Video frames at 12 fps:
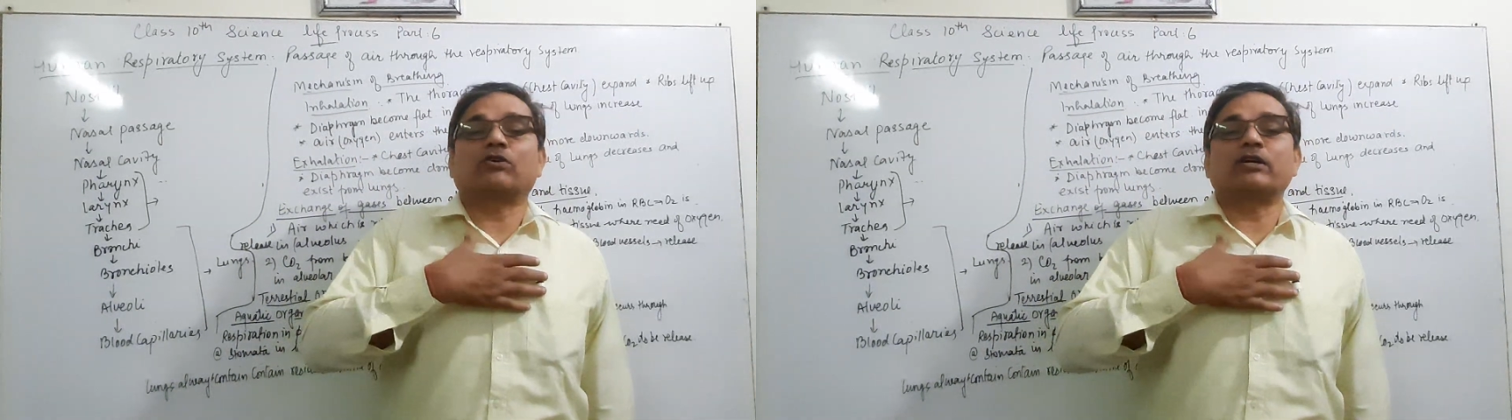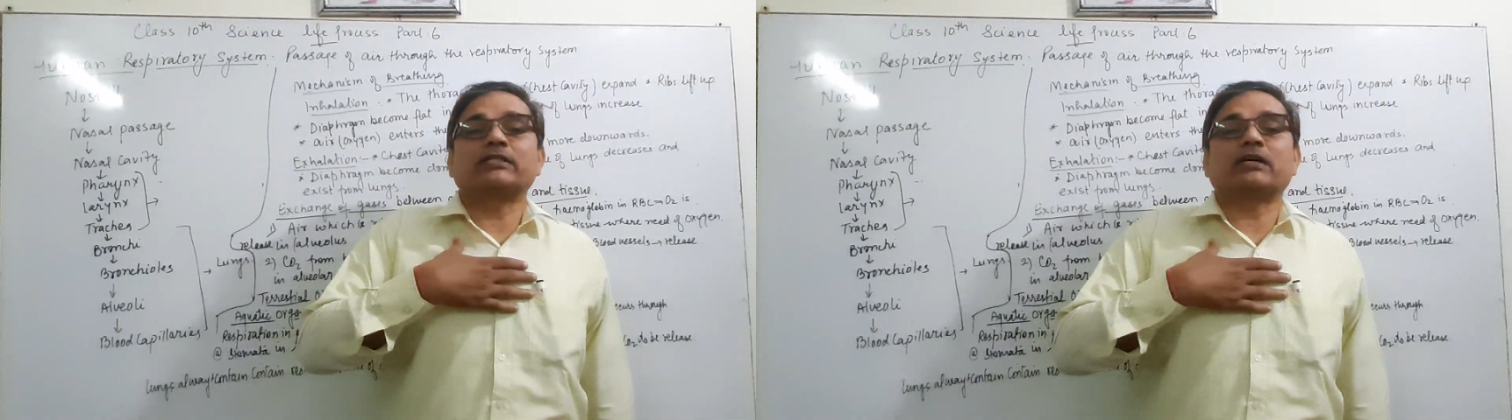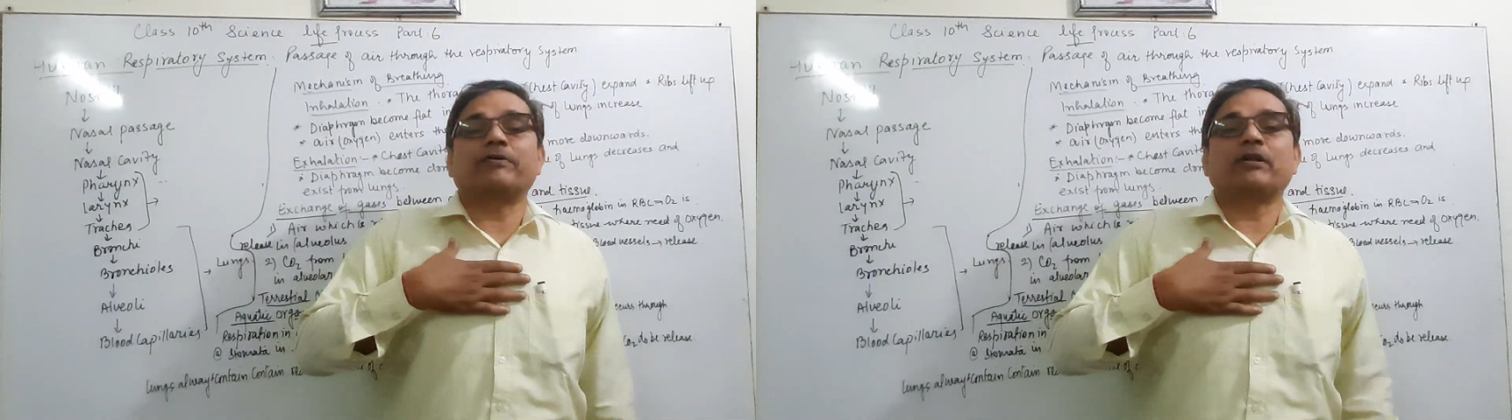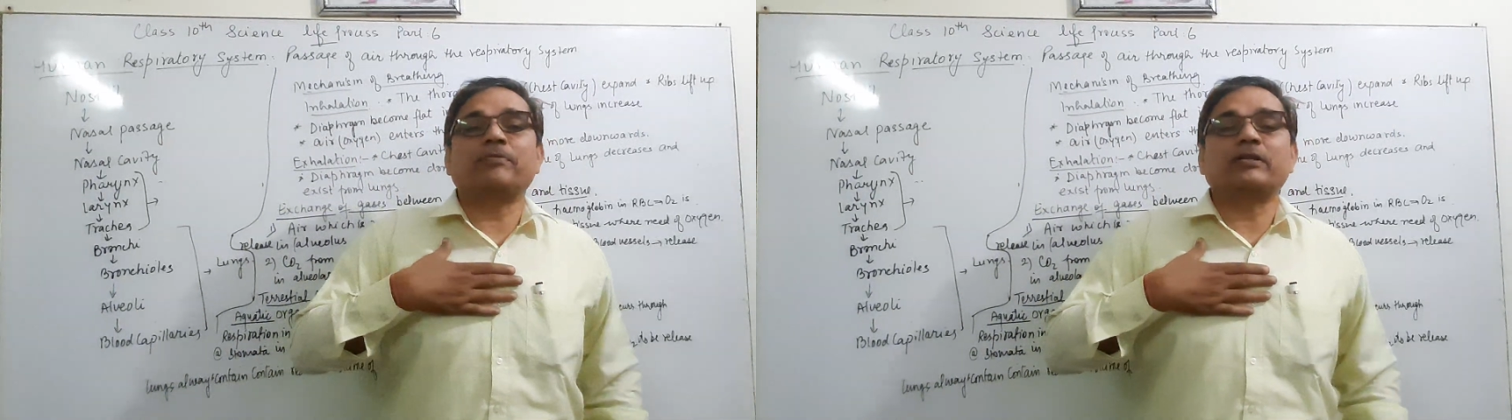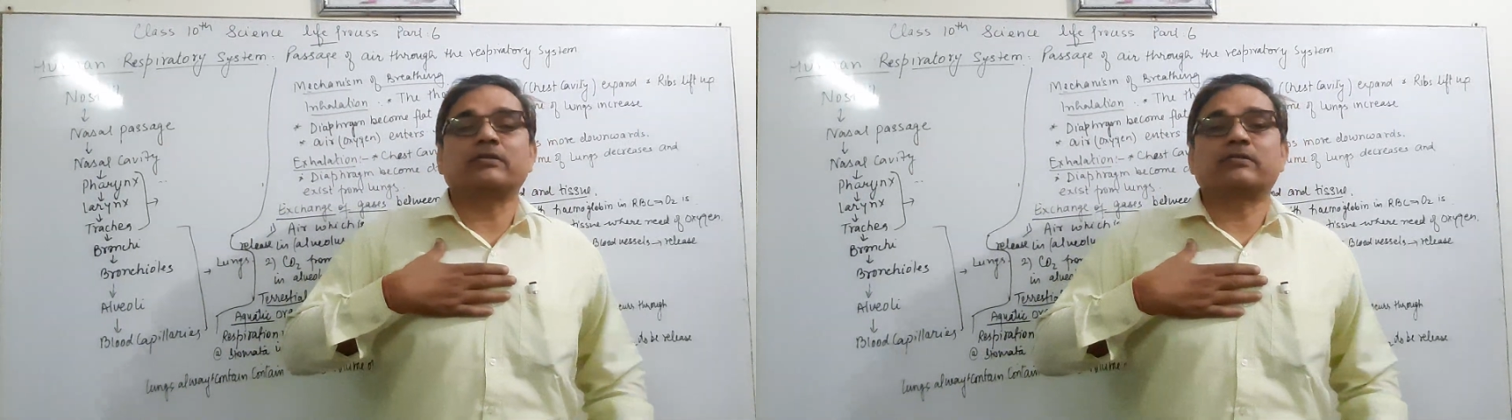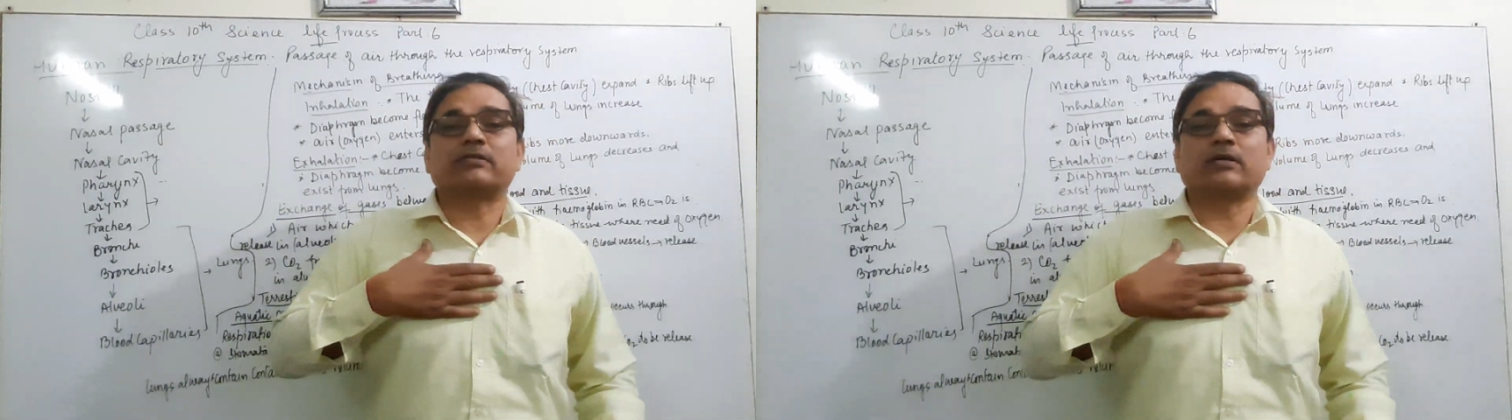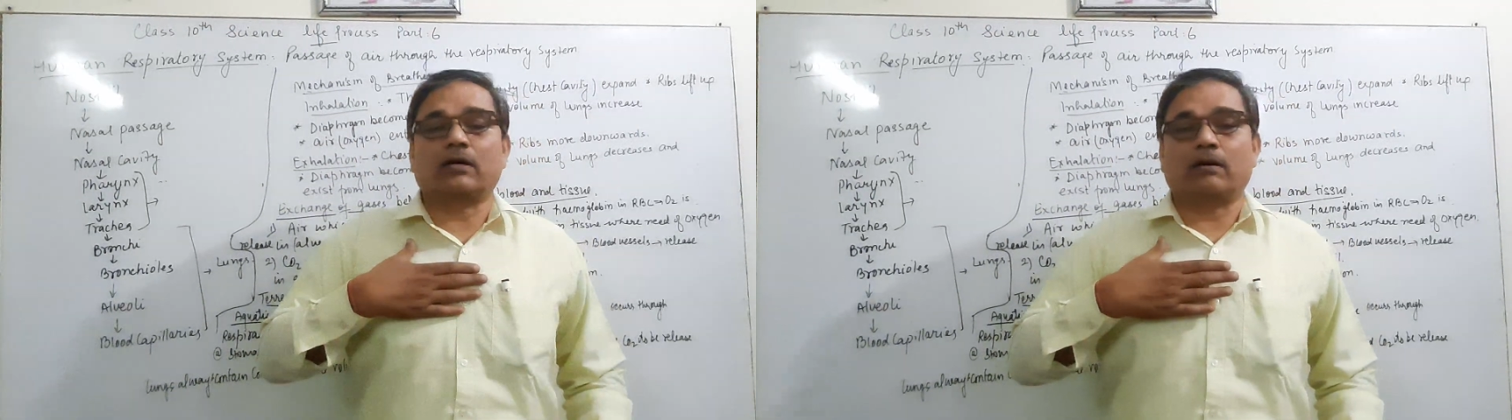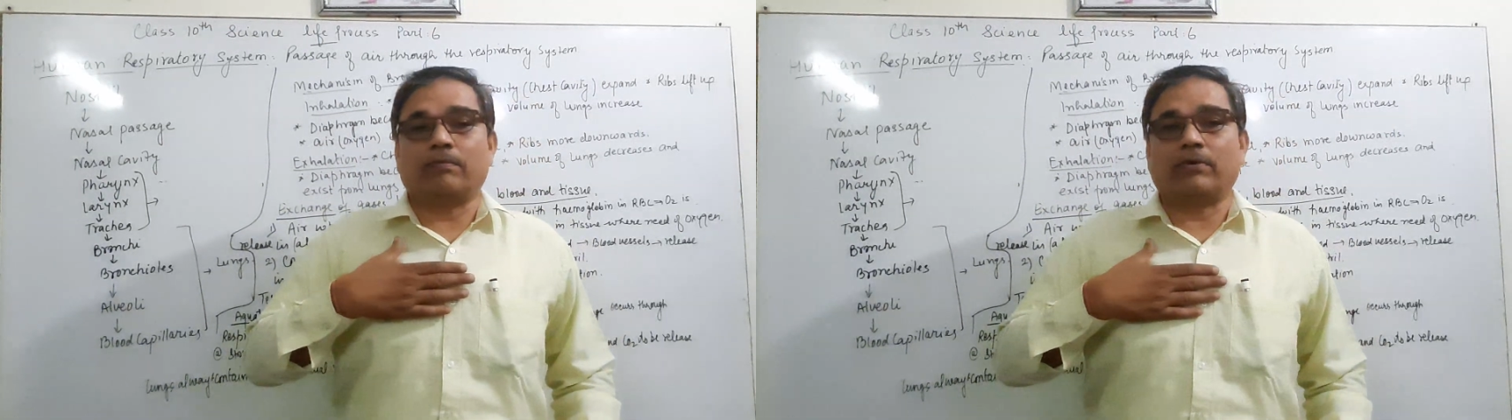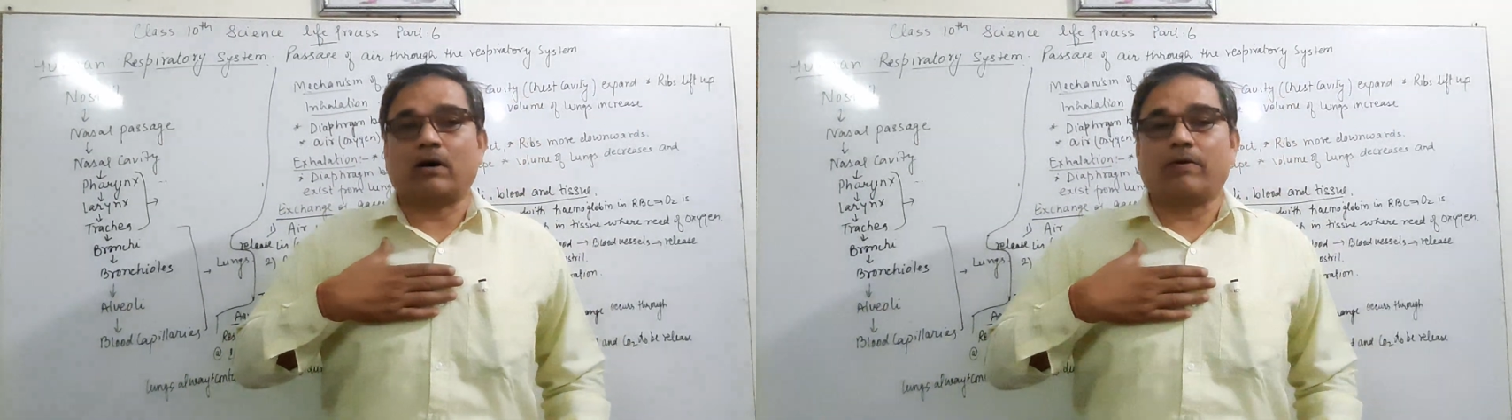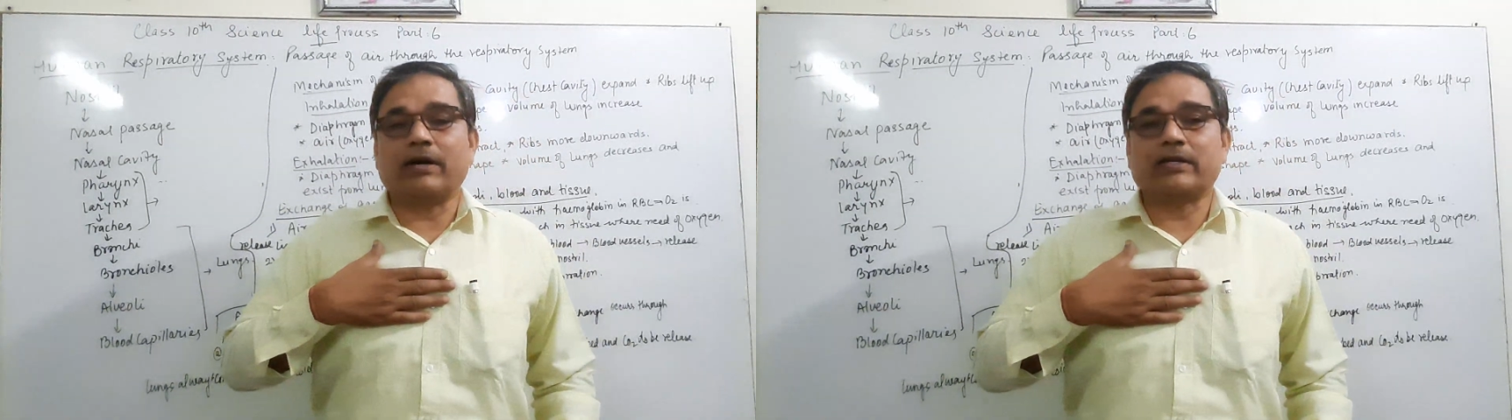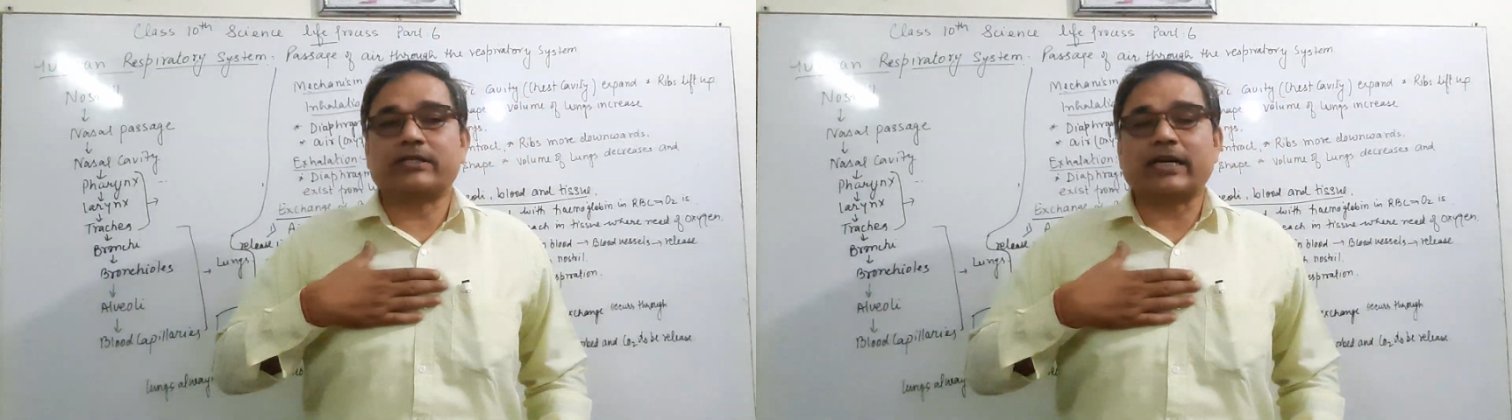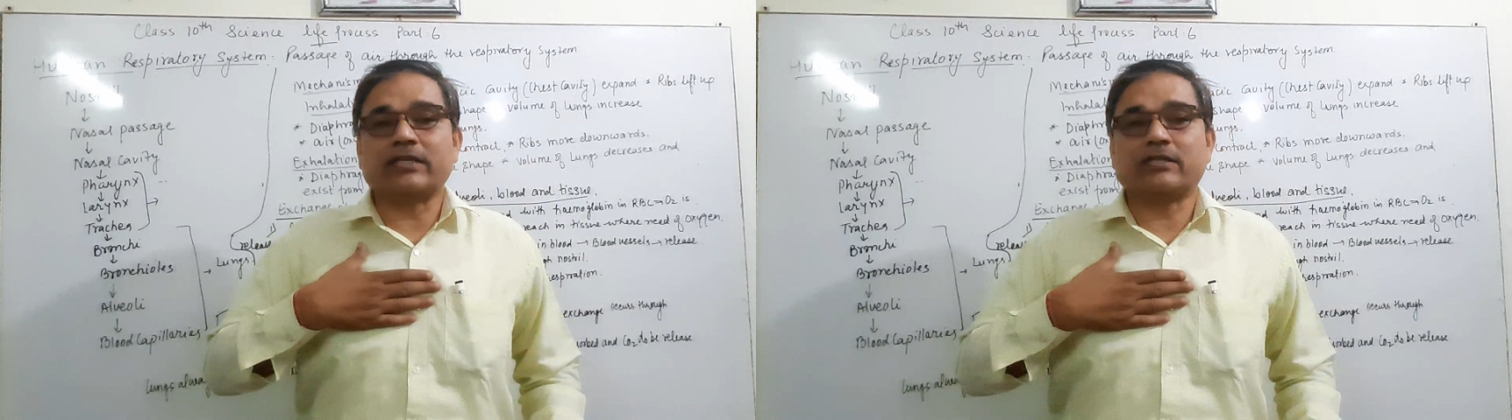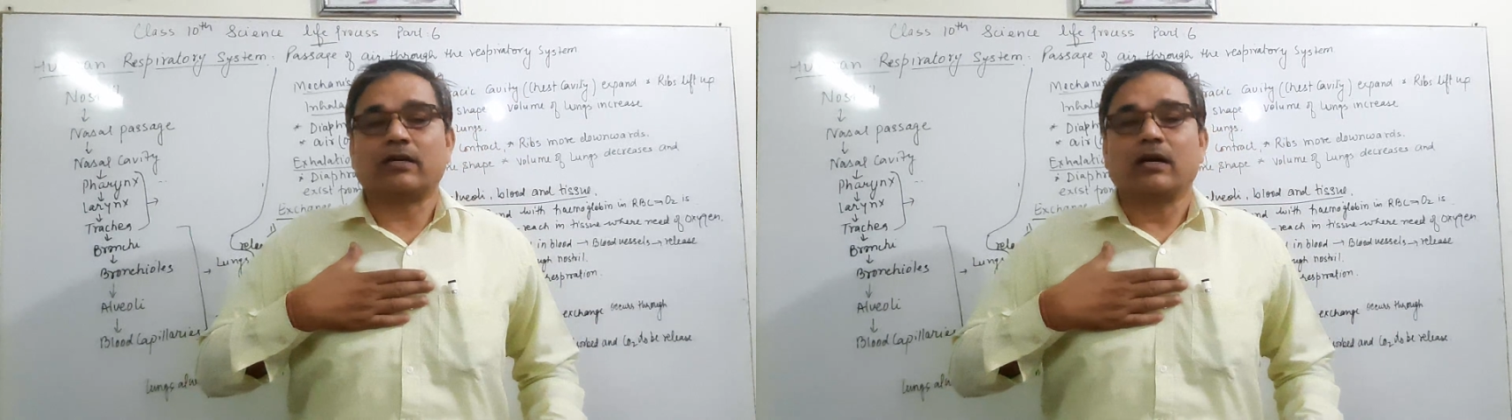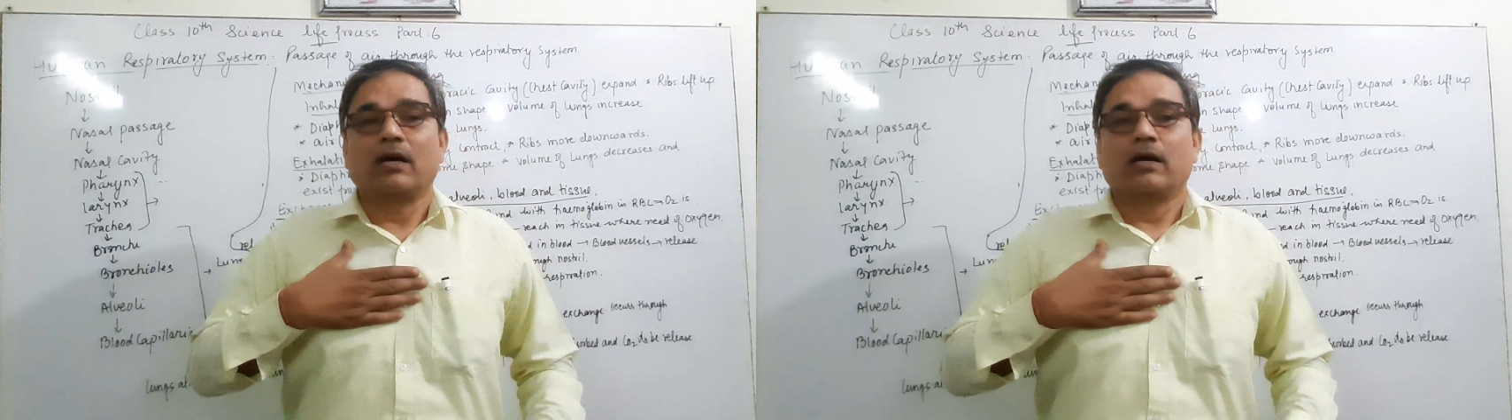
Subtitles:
Thoracic cavity means our chest,